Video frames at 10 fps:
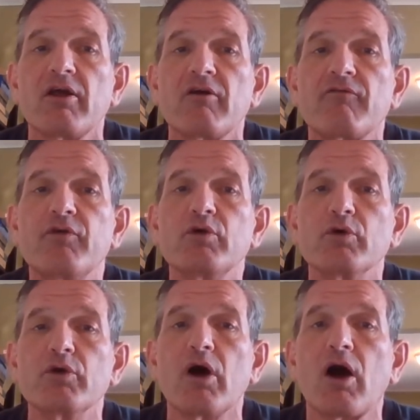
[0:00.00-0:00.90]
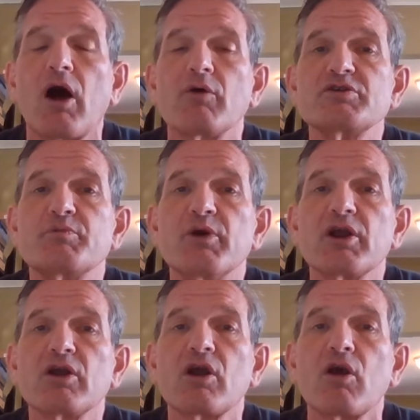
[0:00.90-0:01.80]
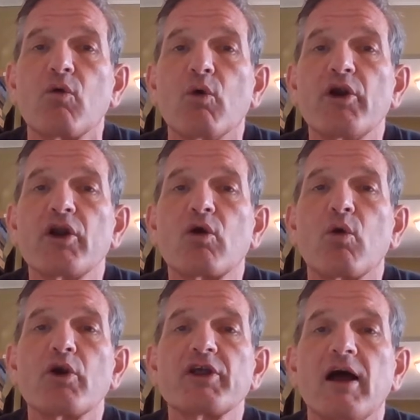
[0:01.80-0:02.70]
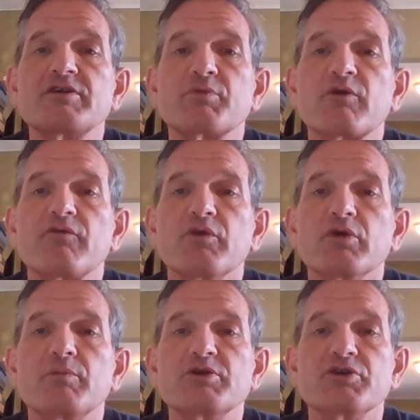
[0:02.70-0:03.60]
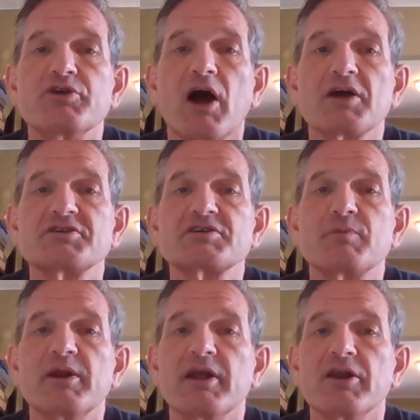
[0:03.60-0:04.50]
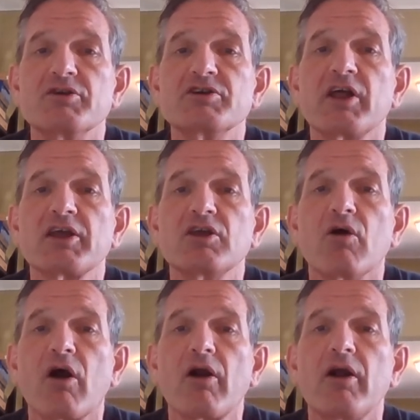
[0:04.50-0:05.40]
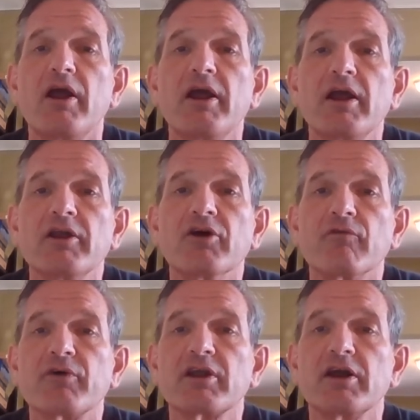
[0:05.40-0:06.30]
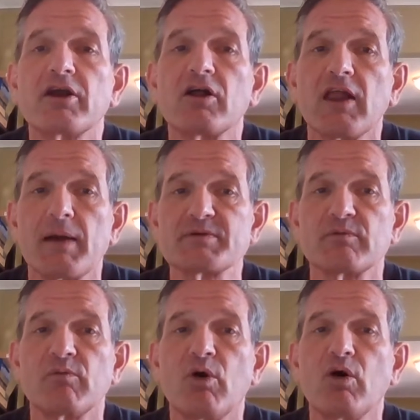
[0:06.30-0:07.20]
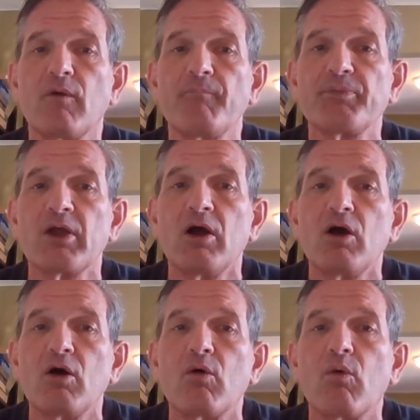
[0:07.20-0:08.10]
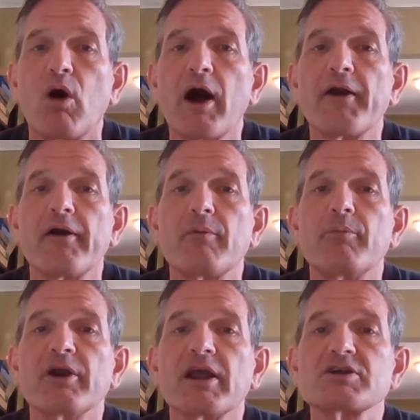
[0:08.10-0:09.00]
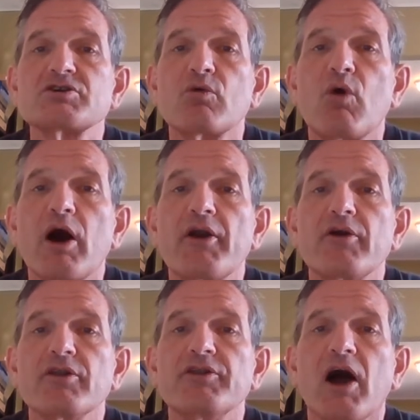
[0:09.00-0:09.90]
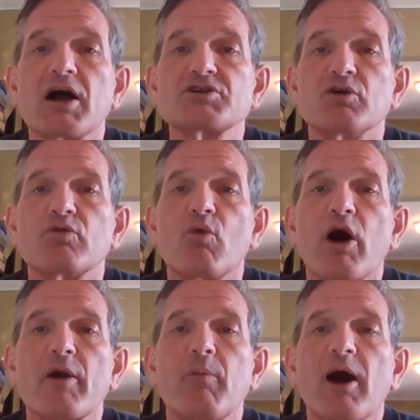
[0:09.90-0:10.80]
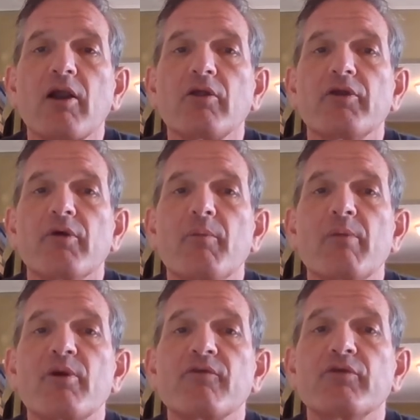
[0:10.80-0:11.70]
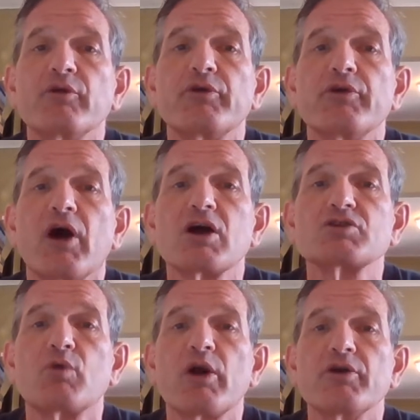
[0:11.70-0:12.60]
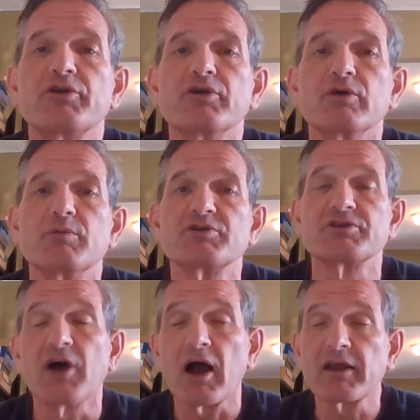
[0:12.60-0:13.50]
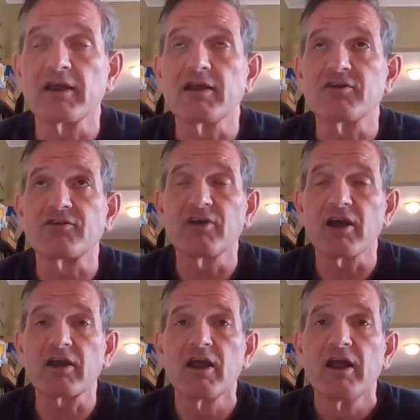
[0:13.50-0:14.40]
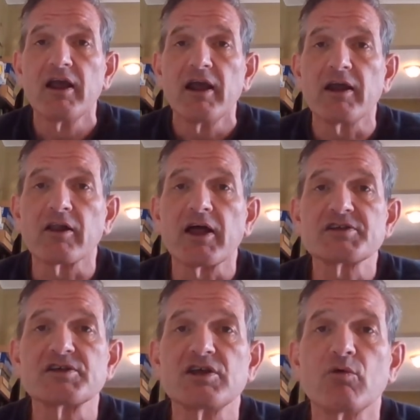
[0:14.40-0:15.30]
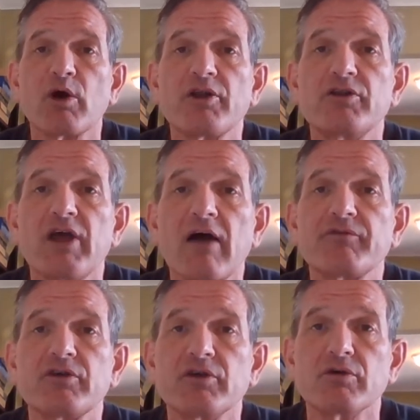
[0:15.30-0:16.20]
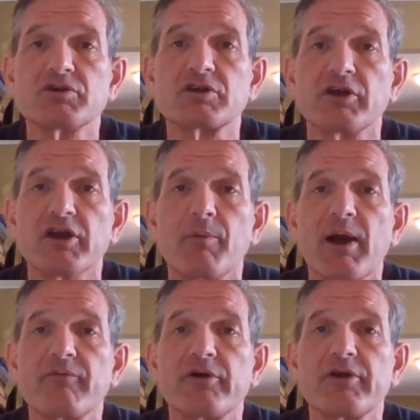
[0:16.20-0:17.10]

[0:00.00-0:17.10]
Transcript: Food. Always bring 1.25 times more food because your dog is expending energy like you are. And don't forget a collapsible bowl. Water. Bring extra water in dog's own water bottle, and remember to filter dog's water too, because a dog can get sick And the last thing you want to have to do is clean up after